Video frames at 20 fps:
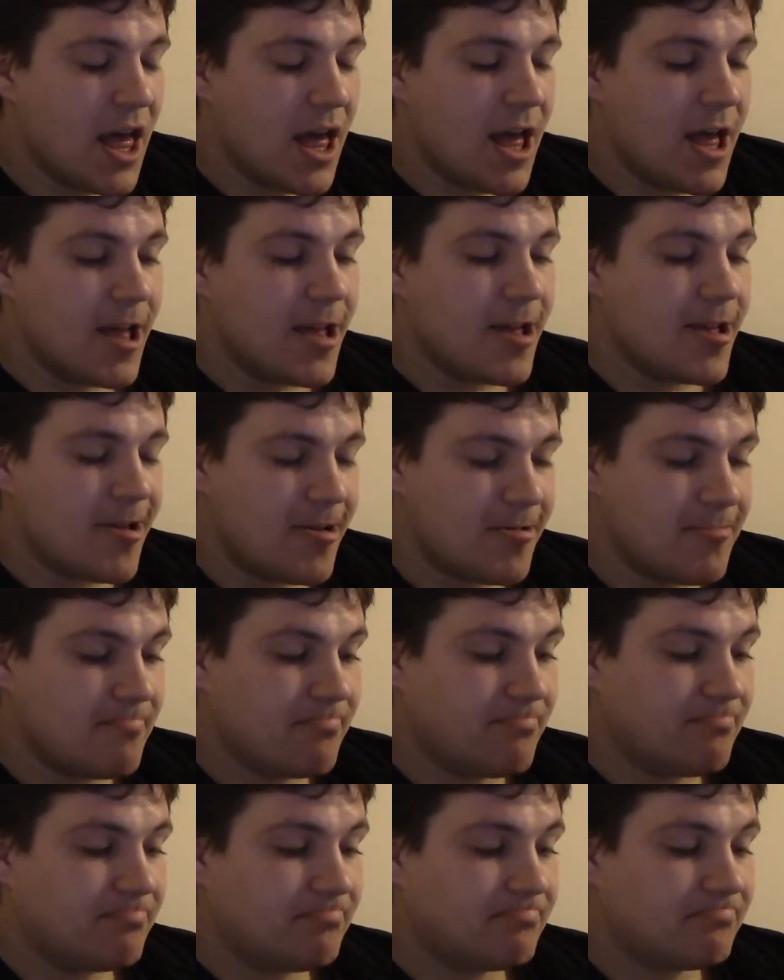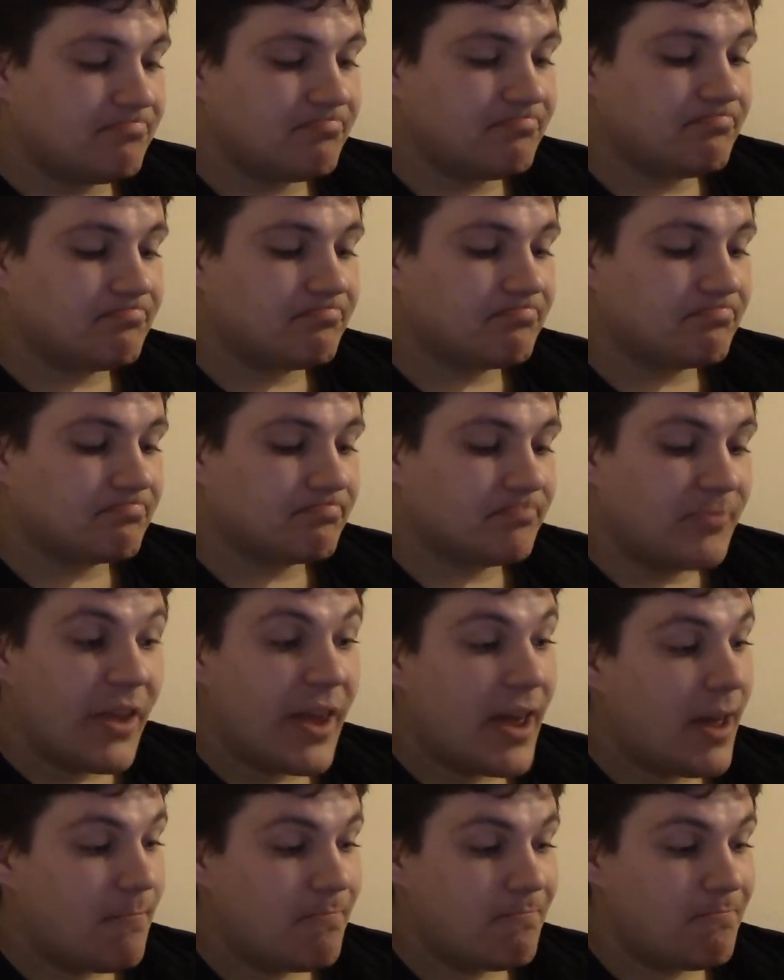
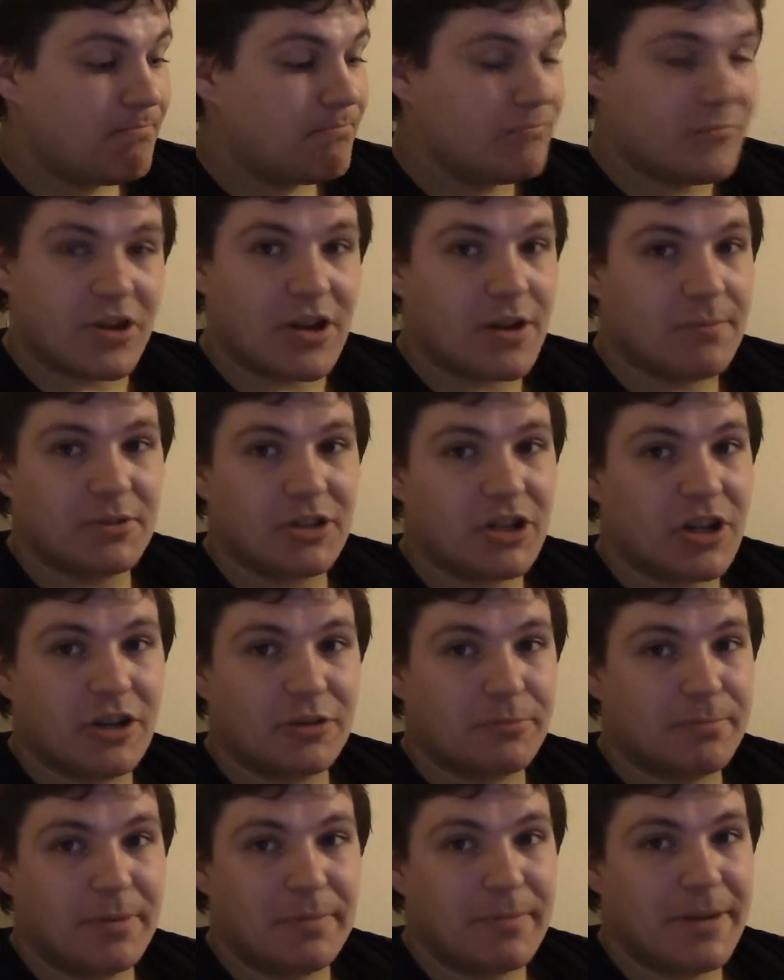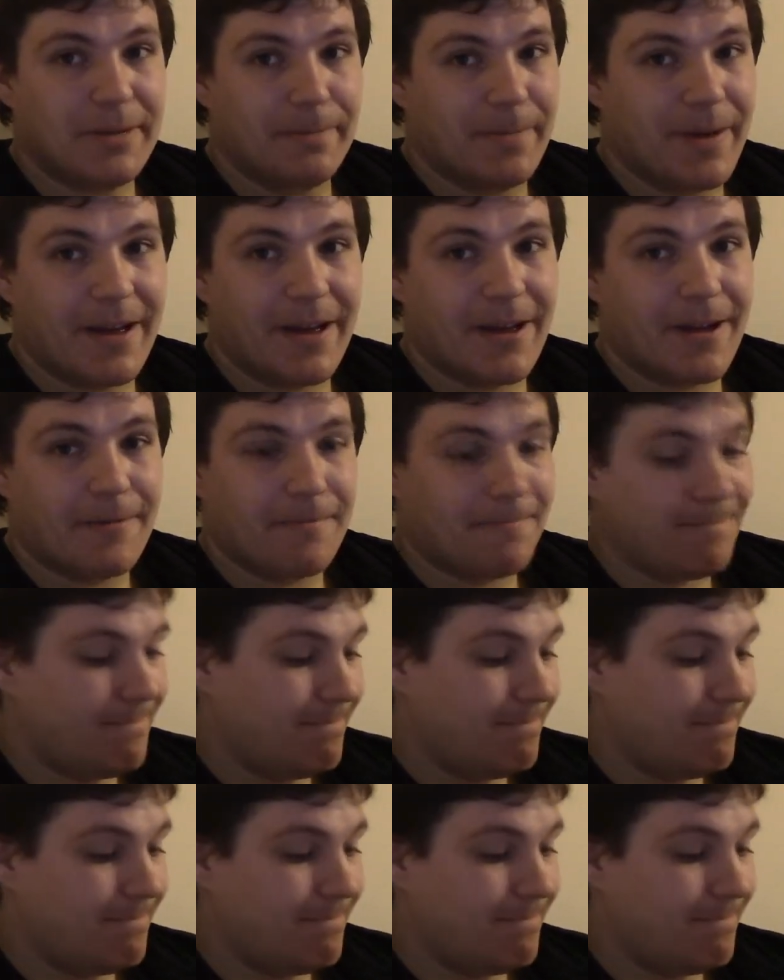Yep, the Commissar's been made better.